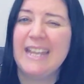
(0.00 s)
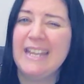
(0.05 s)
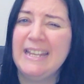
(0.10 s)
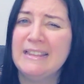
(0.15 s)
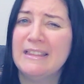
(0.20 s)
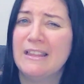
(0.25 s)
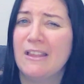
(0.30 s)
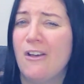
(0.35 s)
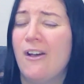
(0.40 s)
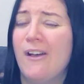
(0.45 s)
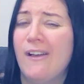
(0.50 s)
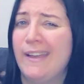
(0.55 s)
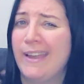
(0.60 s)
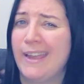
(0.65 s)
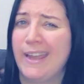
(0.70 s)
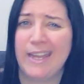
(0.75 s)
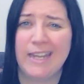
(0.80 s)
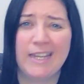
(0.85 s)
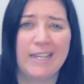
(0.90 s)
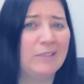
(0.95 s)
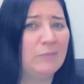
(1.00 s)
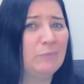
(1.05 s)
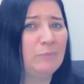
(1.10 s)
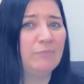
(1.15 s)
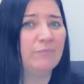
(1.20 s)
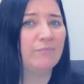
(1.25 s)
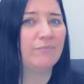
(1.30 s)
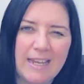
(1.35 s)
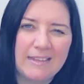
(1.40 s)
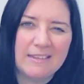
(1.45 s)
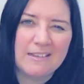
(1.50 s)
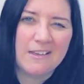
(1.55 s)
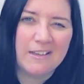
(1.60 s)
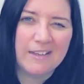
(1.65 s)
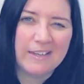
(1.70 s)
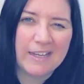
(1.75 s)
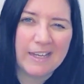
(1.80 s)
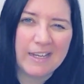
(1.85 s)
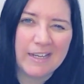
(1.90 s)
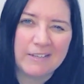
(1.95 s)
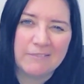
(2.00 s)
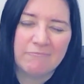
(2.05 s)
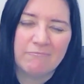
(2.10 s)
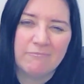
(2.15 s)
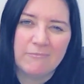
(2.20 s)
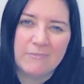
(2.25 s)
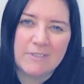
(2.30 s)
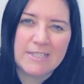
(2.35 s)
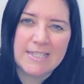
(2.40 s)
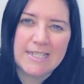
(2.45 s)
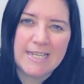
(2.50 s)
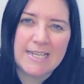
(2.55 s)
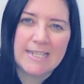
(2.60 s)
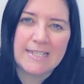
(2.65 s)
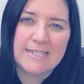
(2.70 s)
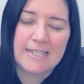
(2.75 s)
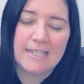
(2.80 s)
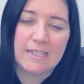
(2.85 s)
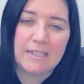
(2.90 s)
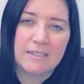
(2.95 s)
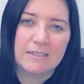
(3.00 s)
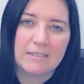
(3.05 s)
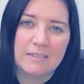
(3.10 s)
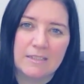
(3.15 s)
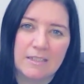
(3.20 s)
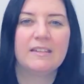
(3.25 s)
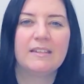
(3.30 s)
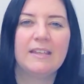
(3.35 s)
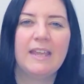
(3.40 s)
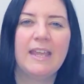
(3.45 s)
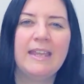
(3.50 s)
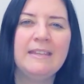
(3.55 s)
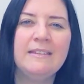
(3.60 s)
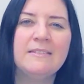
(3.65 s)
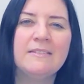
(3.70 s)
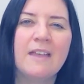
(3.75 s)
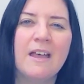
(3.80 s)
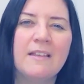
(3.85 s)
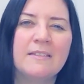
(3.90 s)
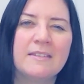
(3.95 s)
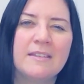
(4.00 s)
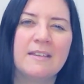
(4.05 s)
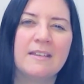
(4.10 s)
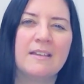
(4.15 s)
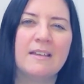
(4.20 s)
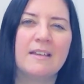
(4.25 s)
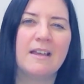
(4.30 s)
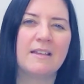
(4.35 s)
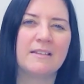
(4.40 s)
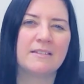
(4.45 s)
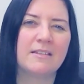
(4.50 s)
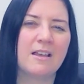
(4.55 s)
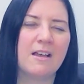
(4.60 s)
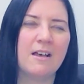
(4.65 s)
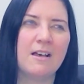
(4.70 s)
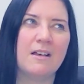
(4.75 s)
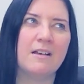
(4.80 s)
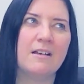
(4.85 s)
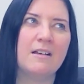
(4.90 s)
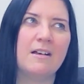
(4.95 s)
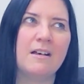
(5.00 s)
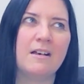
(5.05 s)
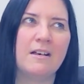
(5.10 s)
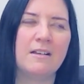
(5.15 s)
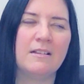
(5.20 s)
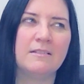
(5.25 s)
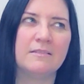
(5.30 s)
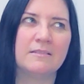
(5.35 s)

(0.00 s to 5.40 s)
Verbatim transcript: Kain lae, what day is it? Kain data ata